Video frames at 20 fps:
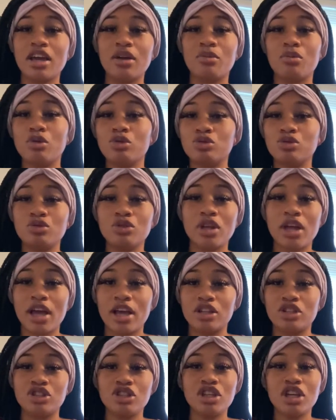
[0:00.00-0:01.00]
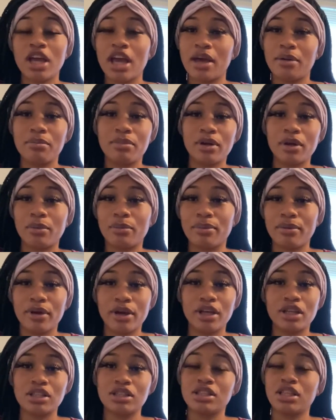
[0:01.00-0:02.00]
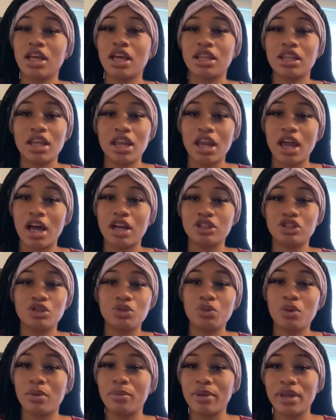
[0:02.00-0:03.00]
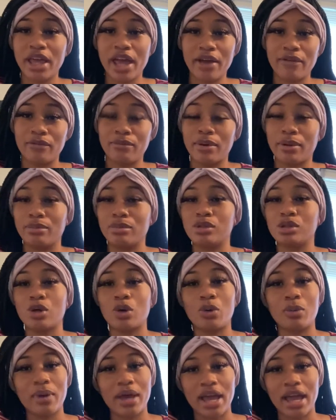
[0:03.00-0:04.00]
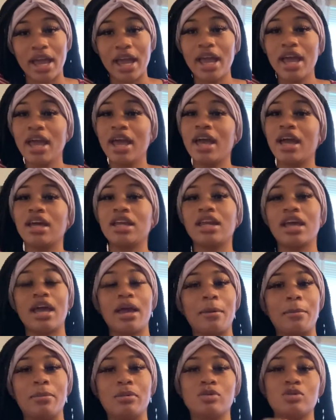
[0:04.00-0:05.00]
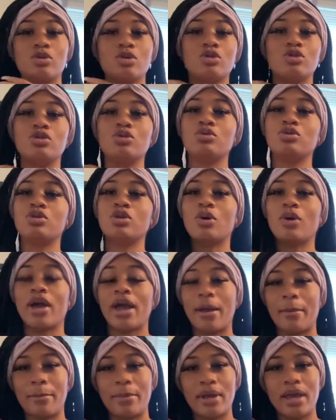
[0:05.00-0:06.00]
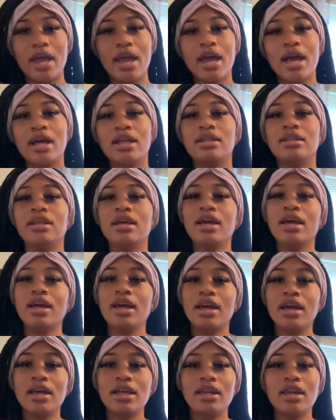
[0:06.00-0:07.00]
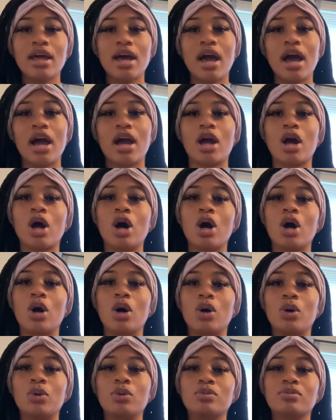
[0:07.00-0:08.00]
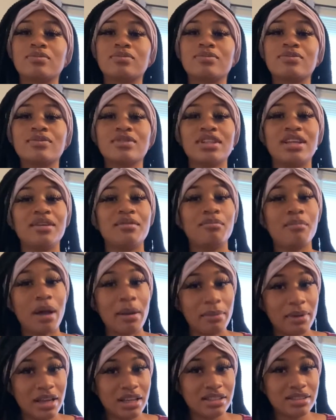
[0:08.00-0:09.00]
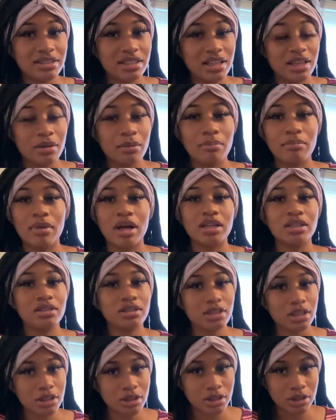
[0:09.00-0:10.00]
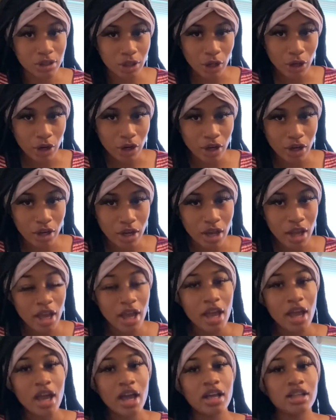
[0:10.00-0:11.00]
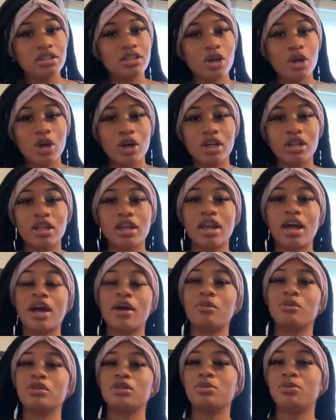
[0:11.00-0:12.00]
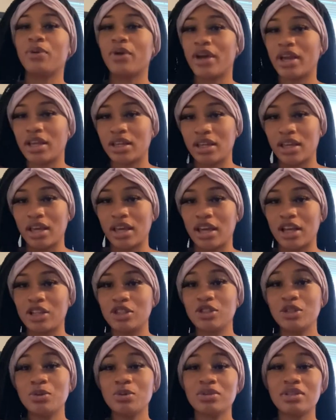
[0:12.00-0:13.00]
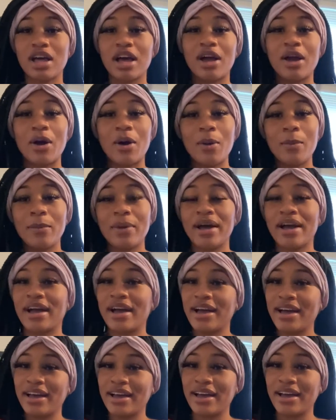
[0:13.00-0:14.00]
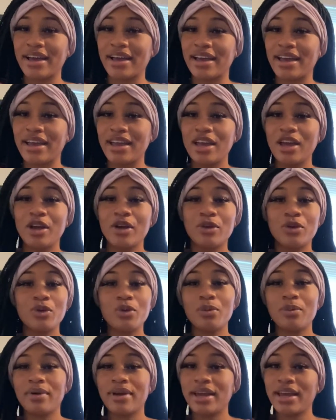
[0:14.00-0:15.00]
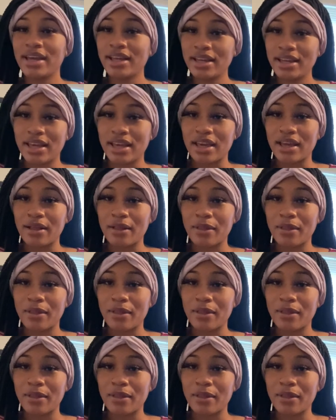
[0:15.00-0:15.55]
wants you to have, she had been praying, saying that she wanted me to have a baby so bad, and it happened, so she was so happy. Then I called my bestie, my sister, and told her that I was pregnant. And she was like, oh my God, you pregnant.